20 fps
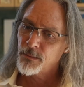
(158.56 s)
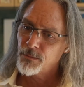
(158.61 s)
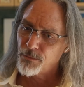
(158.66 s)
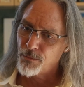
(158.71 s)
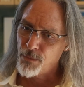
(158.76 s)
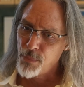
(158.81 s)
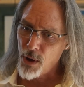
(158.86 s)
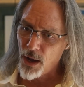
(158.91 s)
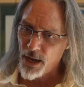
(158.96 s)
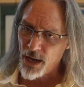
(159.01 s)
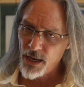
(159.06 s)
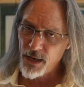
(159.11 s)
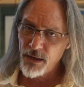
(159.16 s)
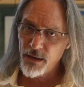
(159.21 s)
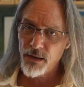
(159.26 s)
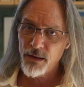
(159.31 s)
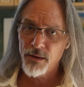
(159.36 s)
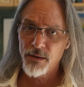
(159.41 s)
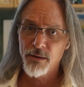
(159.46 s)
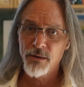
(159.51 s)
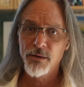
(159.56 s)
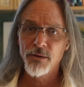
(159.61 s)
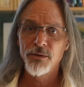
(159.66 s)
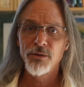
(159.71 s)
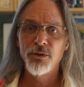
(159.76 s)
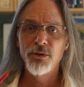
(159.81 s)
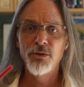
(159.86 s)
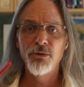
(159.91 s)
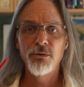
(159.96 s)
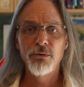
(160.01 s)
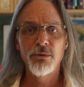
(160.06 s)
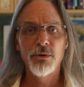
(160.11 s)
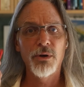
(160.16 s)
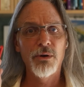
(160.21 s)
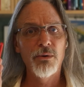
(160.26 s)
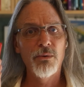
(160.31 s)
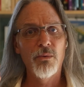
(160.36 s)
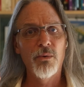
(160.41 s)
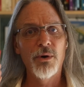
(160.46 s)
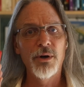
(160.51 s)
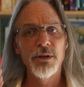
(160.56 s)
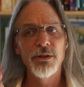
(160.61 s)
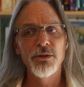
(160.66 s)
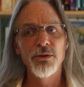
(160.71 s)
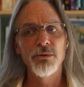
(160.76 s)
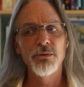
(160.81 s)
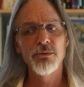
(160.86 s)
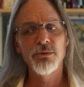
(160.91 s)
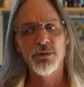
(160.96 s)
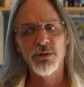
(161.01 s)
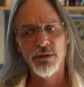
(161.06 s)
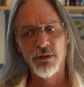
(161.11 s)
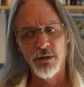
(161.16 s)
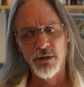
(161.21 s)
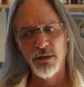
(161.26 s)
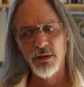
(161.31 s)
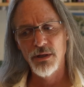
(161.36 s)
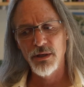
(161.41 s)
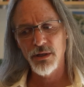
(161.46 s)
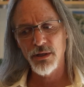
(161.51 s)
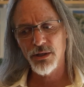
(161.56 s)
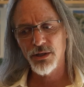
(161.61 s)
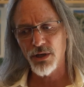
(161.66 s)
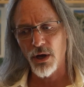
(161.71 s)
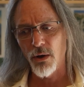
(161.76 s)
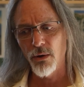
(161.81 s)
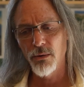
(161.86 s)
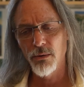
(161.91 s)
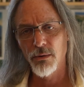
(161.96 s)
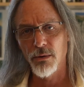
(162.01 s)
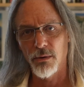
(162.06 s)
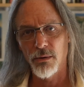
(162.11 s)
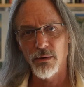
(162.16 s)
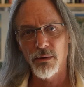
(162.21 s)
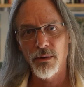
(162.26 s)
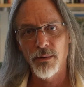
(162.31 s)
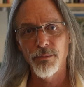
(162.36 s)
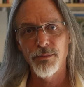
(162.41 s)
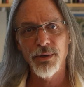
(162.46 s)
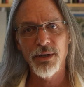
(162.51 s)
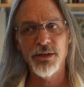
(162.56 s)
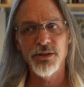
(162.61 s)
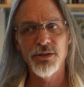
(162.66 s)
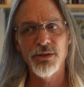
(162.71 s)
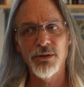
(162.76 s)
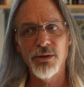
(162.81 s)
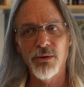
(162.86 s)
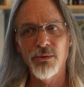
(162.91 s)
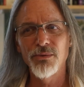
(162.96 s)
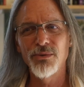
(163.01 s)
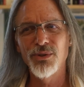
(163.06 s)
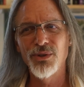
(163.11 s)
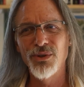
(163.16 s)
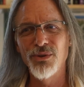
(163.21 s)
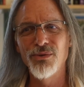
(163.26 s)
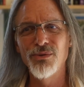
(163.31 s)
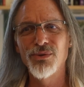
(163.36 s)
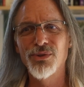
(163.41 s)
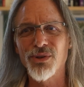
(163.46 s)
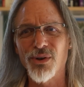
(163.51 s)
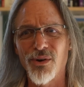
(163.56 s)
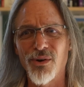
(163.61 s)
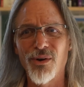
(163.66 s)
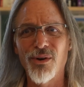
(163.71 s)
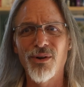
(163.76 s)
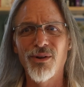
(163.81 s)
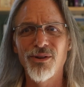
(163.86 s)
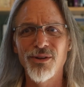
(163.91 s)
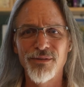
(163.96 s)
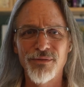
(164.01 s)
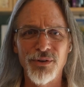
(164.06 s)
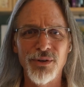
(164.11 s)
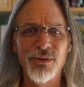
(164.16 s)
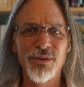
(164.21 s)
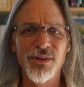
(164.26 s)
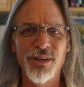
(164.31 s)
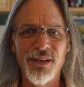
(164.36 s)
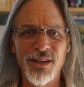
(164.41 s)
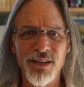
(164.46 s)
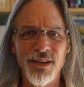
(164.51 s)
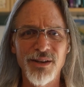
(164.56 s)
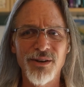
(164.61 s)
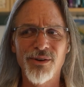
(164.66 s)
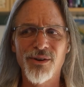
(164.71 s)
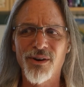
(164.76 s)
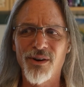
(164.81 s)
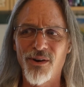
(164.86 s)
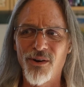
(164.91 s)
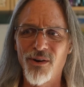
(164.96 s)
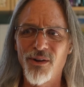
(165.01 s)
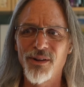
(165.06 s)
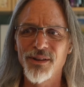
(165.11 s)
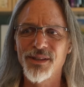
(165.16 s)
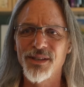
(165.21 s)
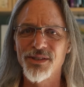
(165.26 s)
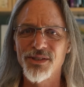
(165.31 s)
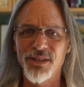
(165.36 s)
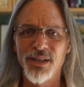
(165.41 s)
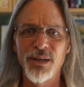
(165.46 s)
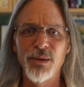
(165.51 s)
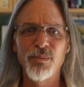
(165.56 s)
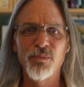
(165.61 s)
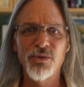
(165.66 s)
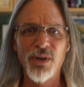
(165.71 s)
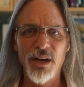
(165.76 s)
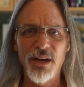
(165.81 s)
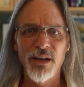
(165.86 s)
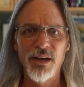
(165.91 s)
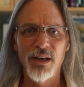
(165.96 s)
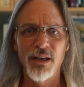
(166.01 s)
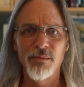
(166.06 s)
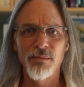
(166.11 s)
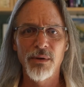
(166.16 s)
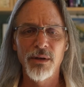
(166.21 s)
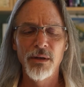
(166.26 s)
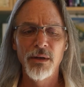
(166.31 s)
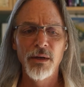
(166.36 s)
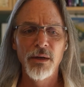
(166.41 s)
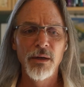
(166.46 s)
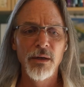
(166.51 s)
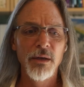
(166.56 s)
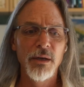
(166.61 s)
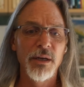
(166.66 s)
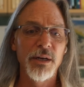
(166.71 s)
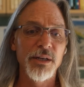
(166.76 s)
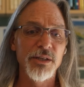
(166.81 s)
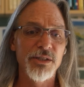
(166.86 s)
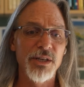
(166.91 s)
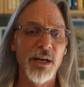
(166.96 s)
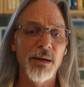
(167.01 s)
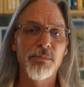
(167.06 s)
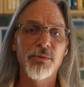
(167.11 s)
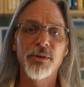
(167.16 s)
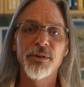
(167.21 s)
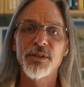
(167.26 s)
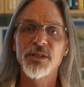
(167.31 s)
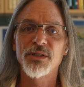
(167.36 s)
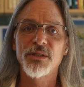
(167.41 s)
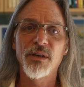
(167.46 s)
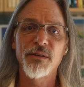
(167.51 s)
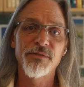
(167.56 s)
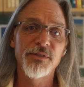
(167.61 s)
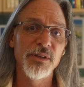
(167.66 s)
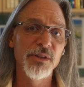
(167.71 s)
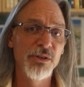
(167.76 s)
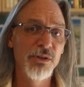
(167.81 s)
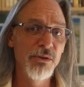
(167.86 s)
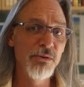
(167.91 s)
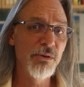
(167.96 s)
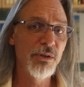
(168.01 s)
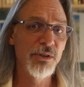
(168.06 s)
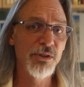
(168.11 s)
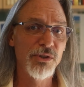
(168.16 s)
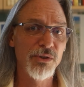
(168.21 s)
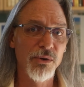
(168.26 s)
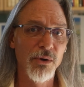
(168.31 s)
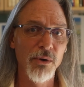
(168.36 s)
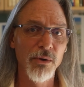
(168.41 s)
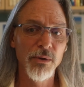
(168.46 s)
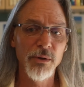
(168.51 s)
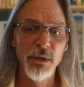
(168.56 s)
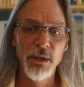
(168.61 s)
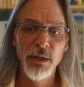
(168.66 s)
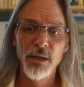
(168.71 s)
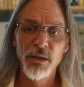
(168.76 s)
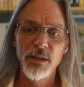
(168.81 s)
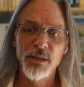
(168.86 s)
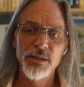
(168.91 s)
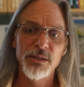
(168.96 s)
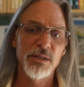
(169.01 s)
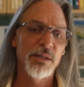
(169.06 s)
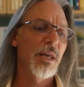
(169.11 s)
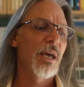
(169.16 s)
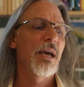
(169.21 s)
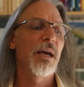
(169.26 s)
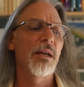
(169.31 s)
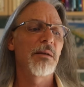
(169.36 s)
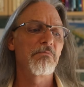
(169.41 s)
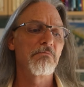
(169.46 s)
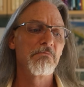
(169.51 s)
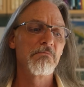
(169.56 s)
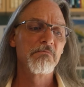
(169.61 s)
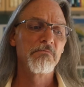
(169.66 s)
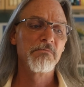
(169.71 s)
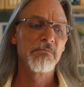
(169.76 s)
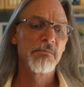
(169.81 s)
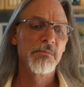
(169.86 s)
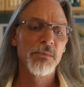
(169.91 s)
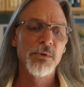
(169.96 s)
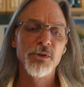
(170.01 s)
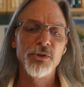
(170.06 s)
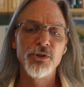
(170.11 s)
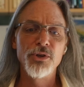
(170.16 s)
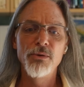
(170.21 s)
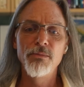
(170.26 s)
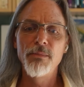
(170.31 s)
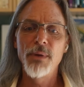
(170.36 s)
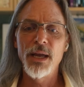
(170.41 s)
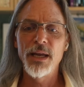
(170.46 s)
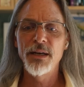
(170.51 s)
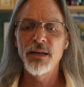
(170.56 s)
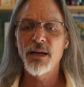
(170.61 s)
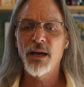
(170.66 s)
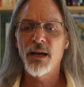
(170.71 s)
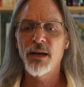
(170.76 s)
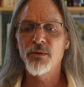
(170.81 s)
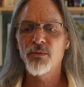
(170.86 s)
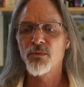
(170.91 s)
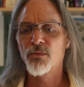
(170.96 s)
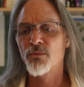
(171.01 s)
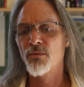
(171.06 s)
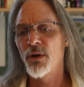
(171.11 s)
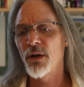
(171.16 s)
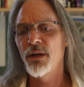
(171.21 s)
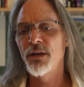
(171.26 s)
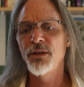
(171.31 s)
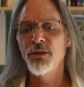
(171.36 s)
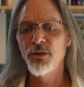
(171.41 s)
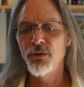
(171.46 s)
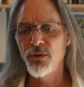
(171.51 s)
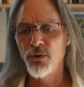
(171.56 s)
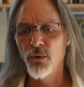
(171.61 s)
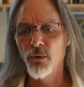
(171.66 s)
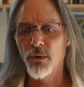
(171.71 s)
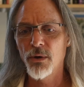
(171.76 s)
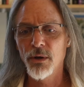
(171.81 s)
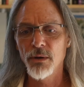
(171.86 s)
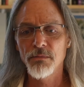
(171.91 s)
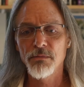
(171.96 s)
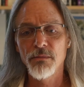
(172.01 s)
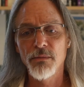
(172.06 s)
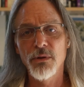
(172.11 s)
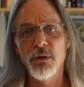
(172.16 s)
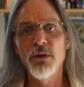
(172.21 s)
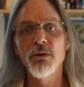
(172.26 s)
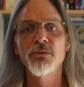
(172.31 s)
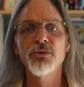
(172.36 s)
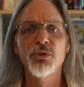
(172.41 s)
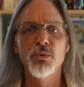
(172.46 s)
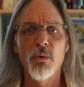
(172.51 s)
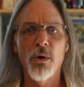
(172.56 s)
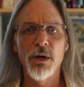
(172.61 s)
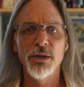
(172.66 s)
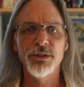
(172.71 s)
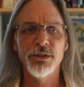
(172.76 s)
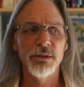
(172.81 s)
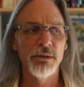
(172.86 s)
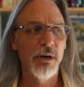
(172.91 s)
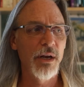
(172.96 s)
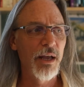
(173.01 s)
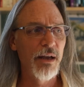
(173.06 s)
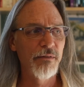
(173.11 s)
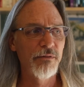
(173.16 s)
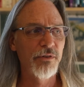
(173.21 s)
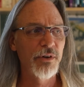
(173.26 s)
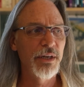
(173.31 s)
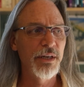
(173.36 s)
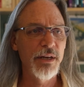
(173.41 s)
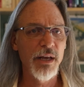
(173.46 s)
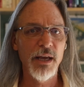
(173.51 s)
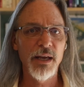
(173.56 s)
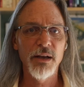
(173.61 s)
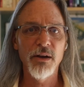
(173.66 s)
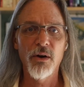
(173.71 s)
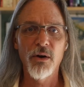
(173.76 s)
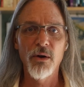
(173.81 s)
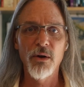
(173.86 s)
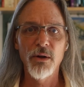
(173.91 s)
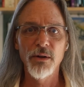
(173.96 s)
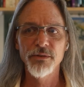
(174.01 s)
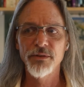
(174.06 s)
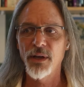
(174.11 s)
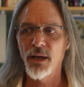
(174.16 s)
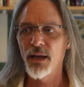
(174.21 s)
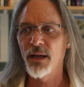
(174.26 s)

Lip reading: But you don't want to use the total because you don't use all of your gear all at the same time. An example of the stuff that you control is that you may not run your clothes washer every day, all